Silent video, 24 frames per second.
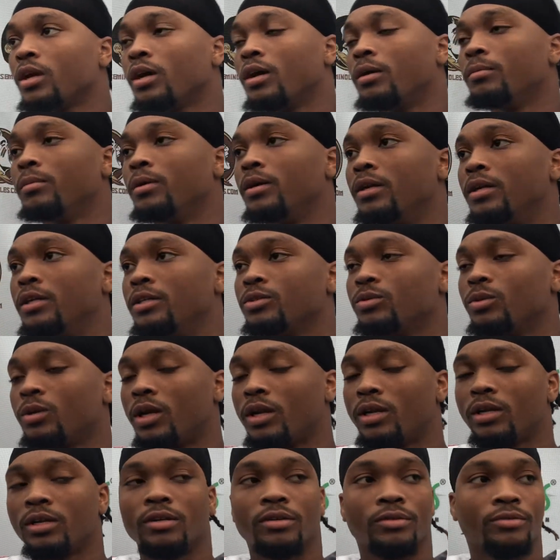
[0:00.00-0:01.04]
I mean, this is what I
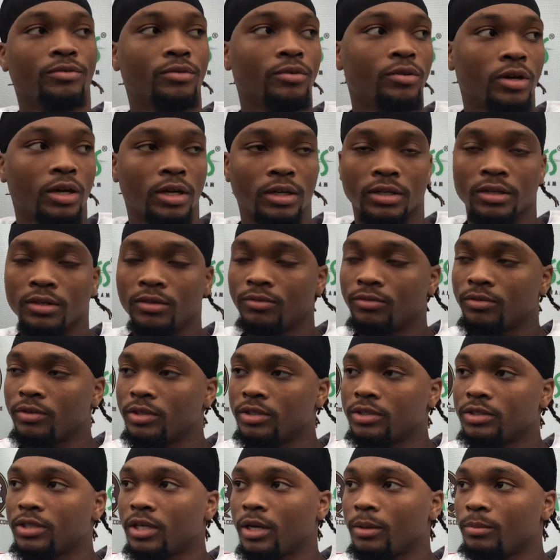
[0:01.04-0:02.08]
live for. I live for
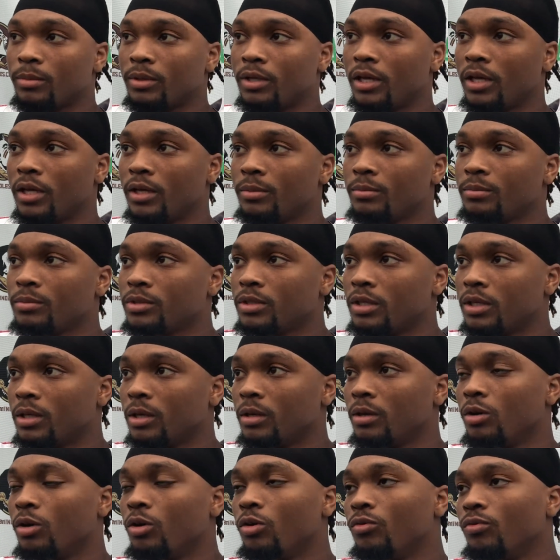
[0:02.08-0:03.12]
these type of games, and
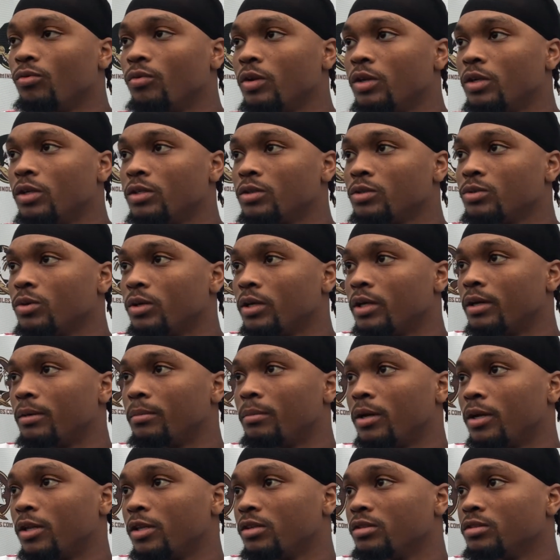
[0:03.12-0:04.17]
hopefully, this is what
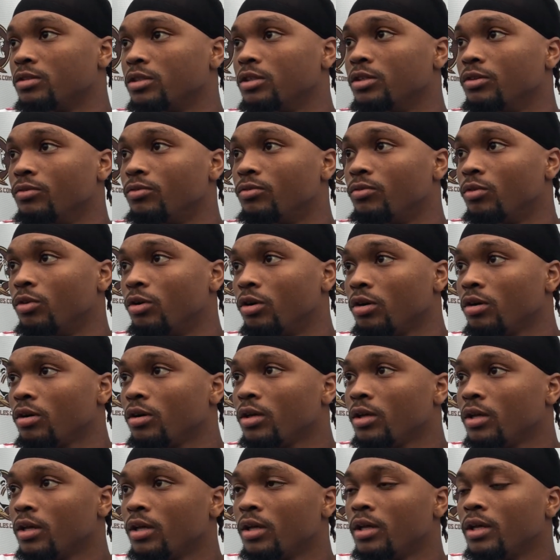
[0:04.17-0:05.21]
everybody else lives for.
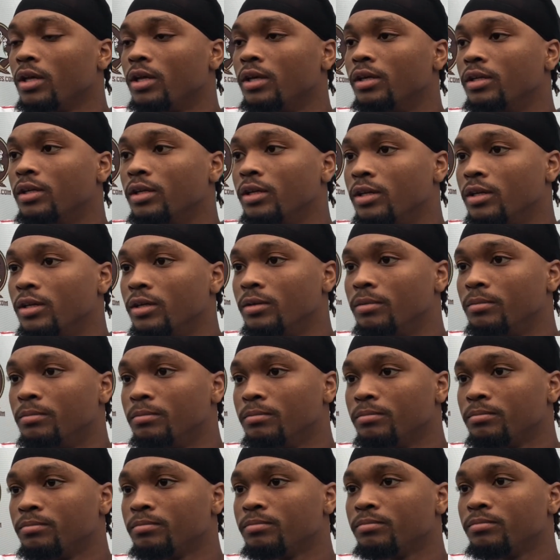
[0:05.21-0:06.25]
And um,
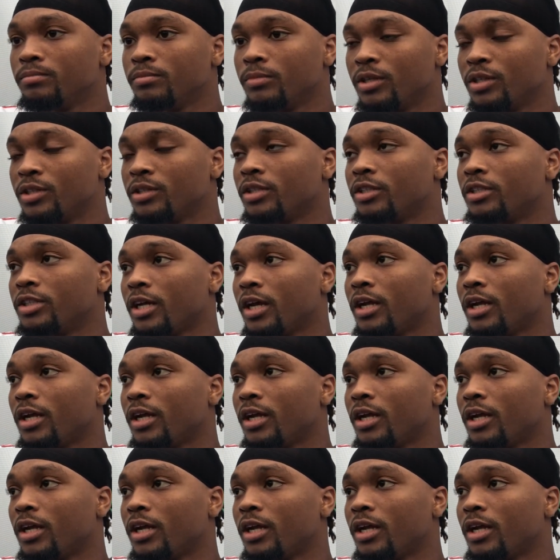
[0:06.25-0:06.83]
it's a